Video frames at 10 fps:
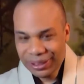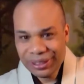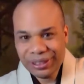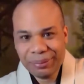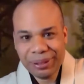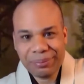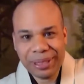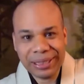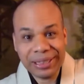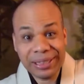You've been
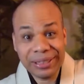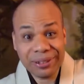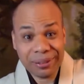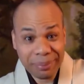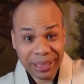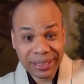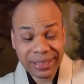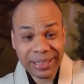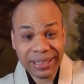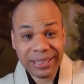practicing all the
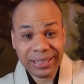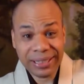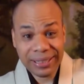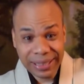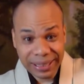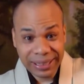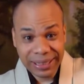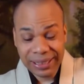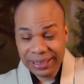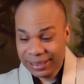basics, the
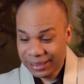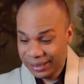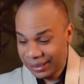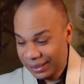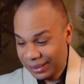techniques.